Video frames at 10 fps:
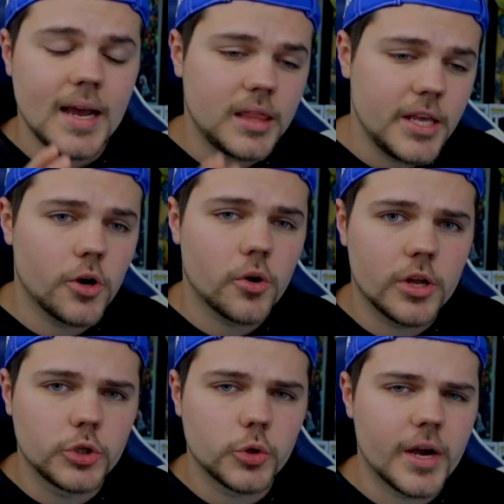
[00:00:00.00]
I think you're going
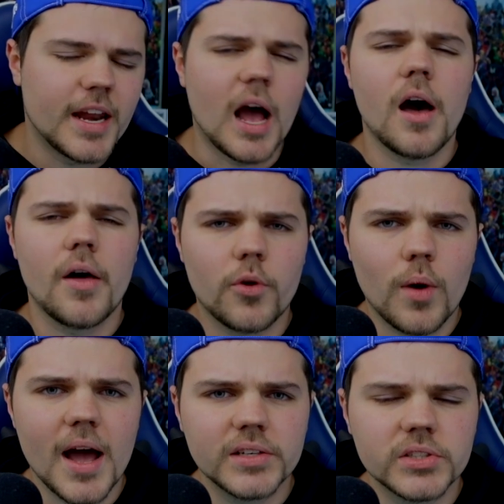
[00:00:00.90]
to enjoy it.
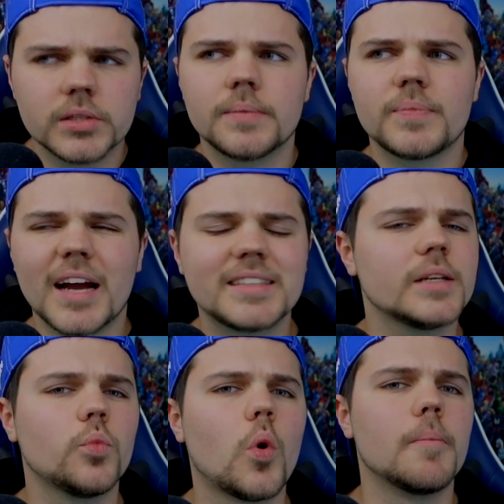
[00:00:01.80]
Otherwise, I
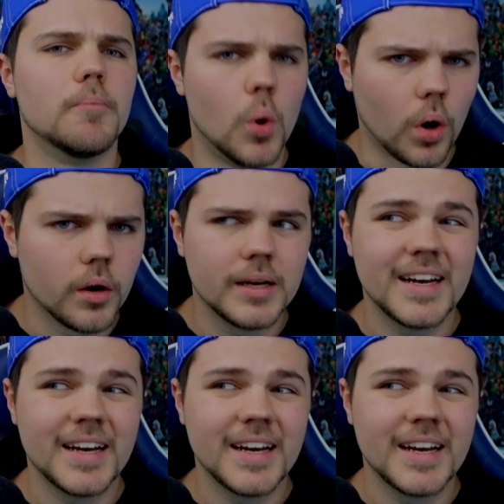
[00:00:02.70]
did want more.